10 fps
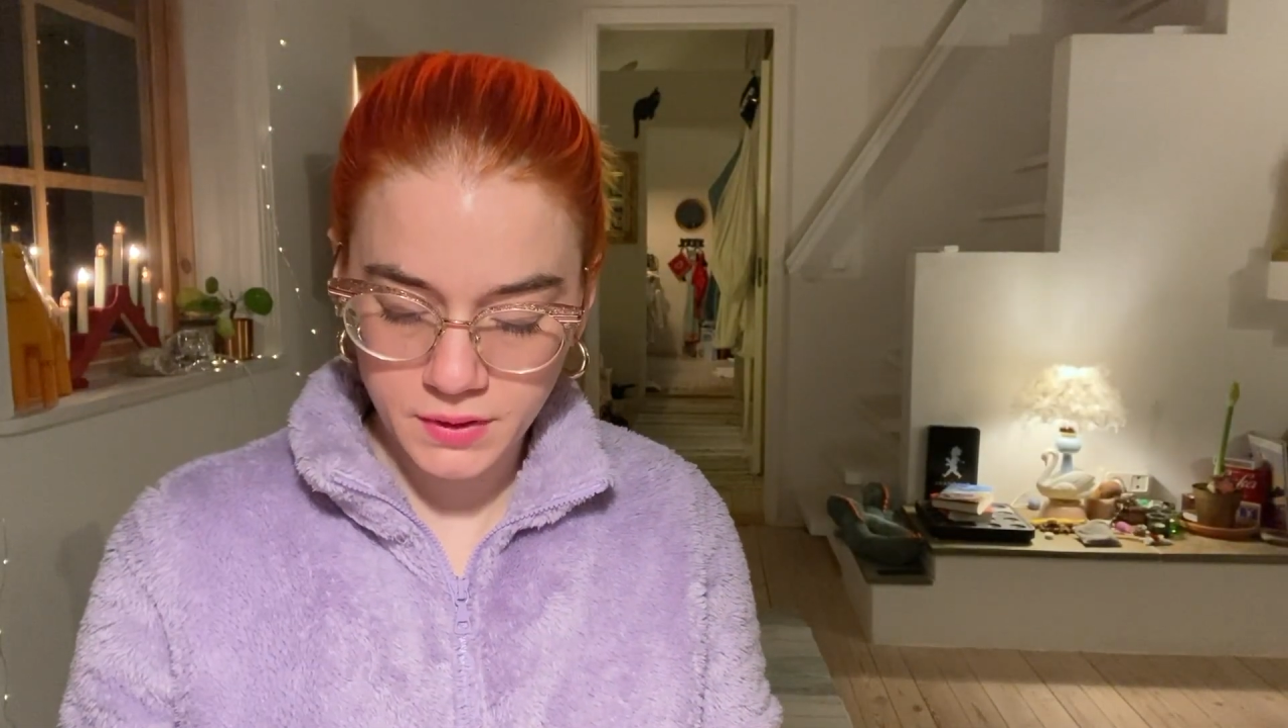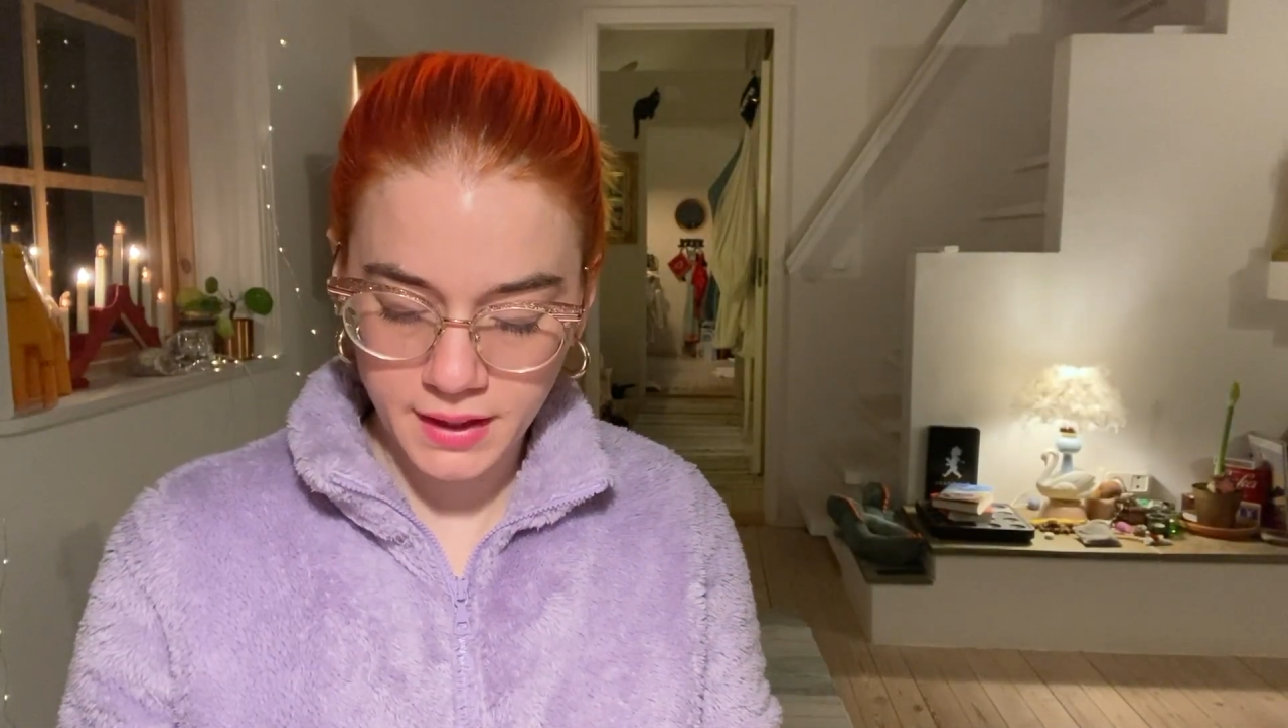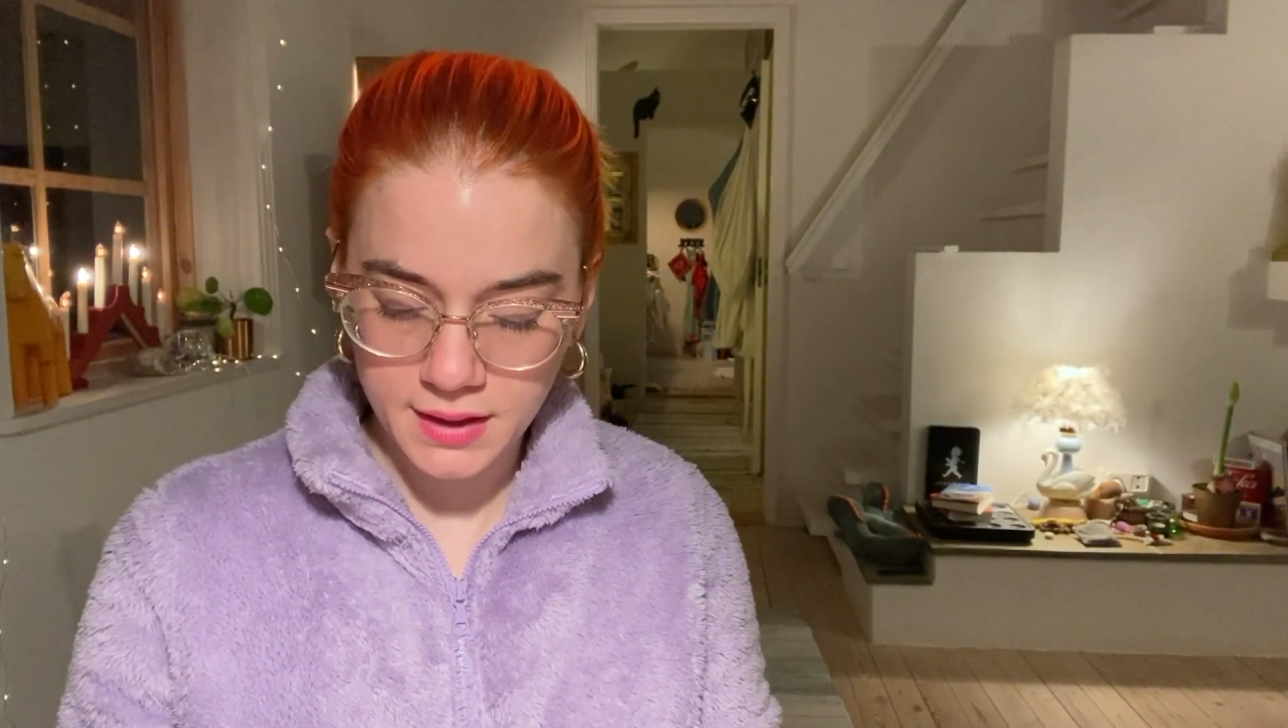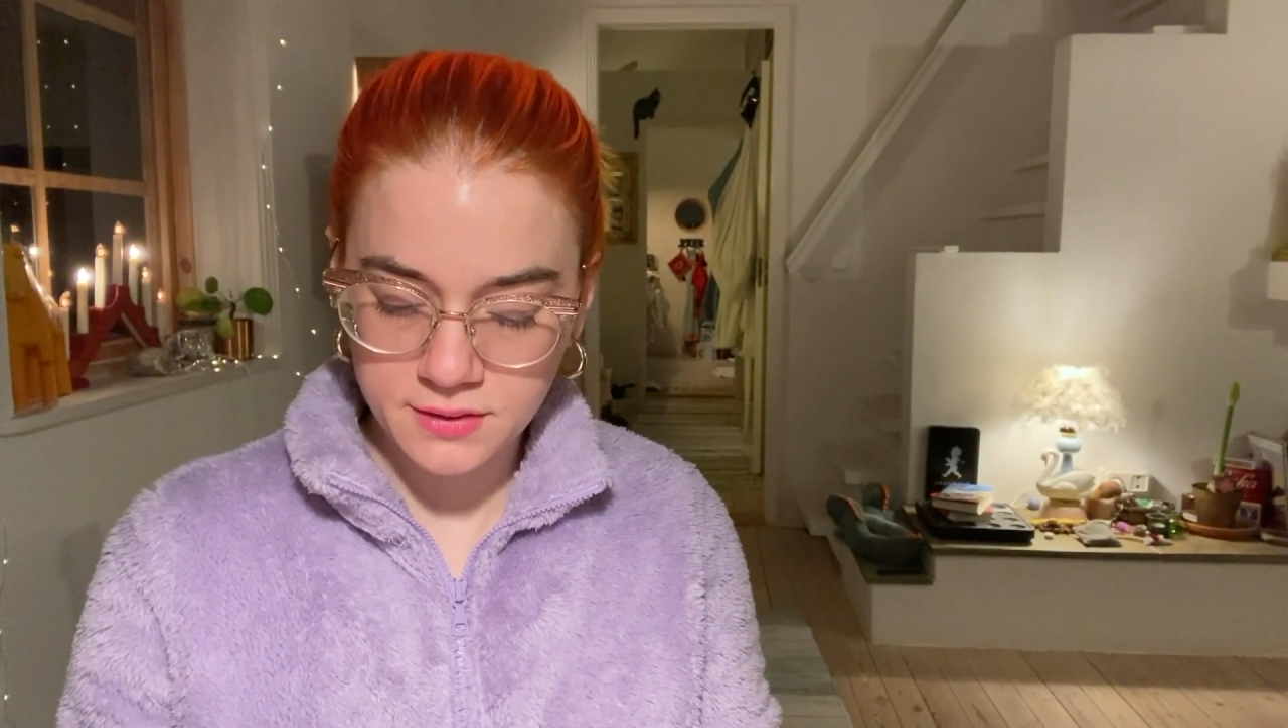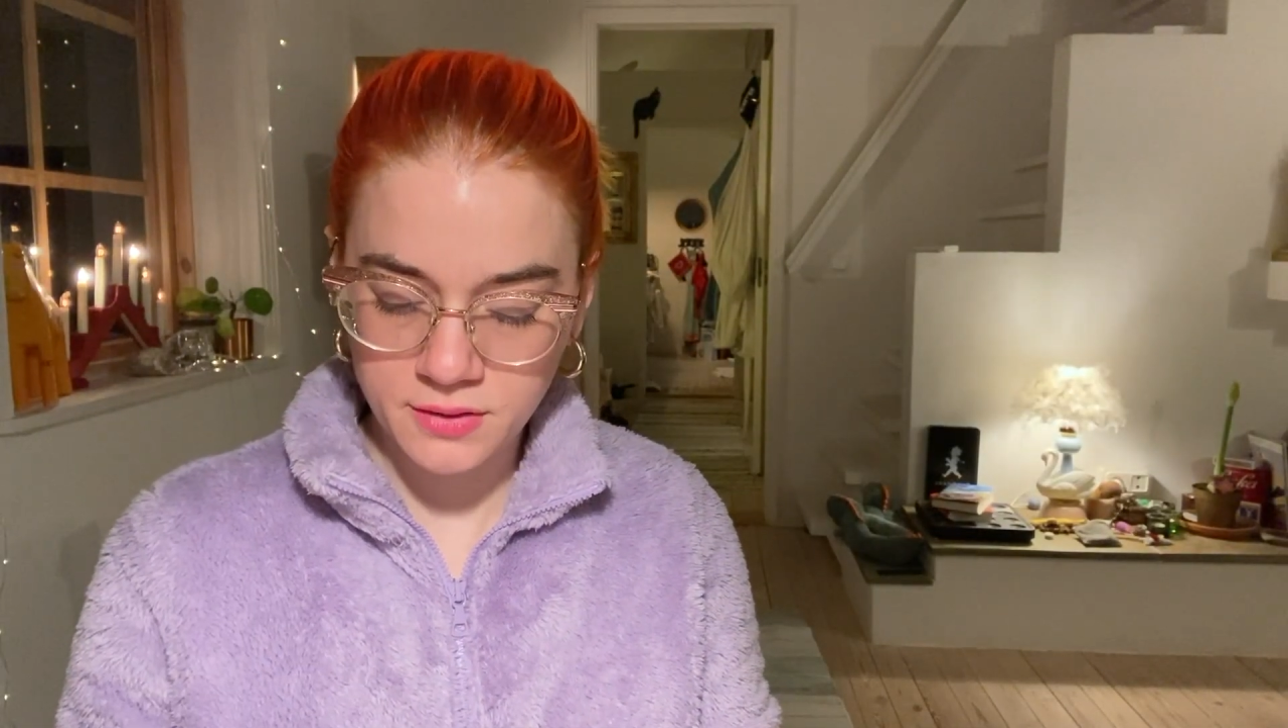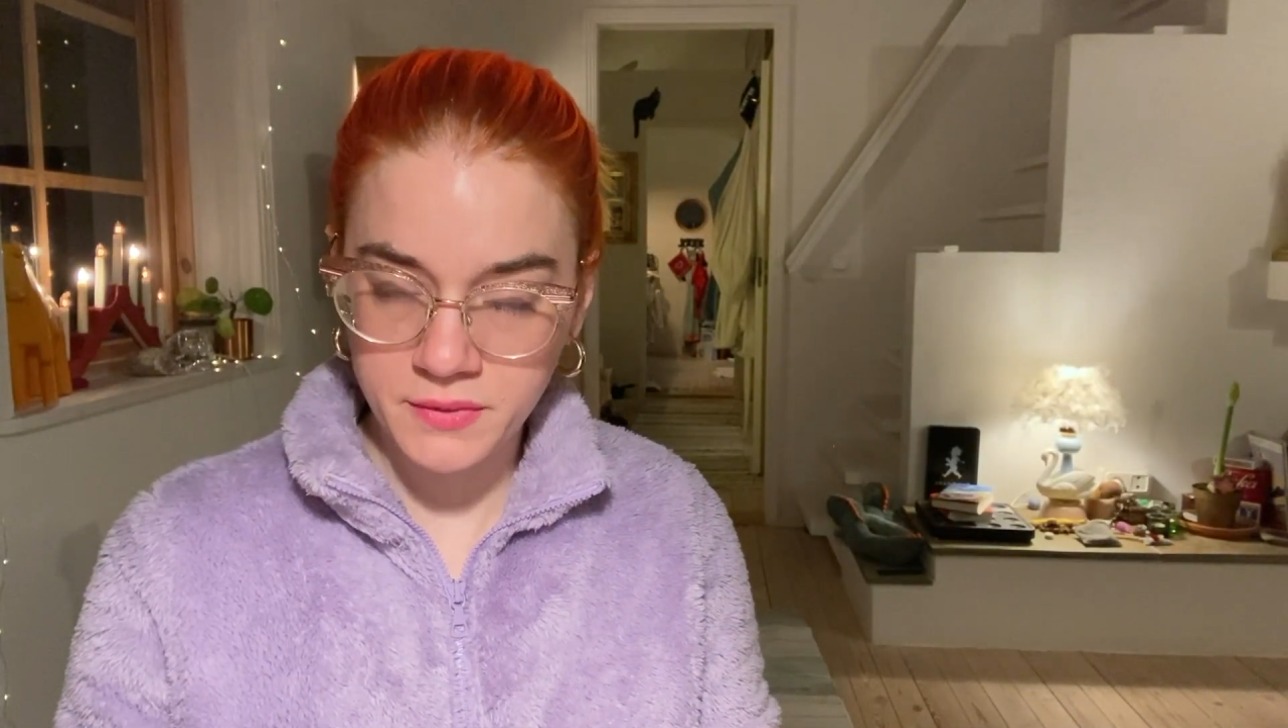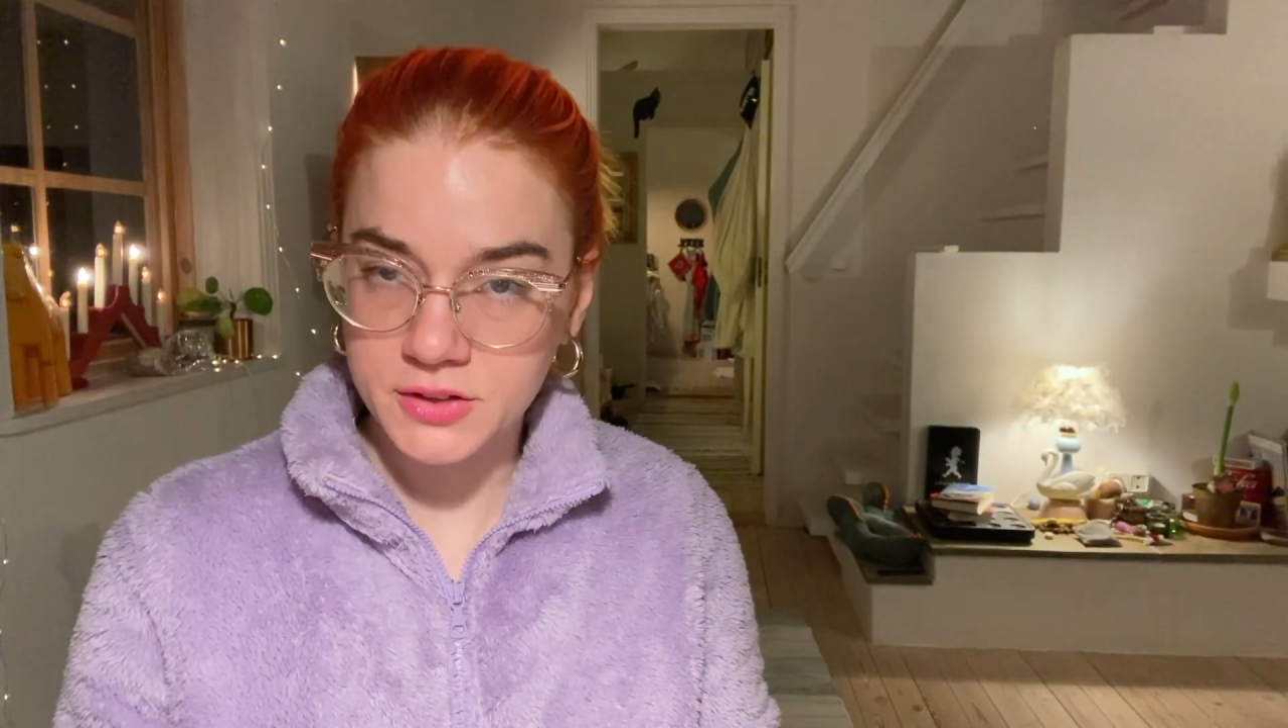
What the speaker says: okay, it's from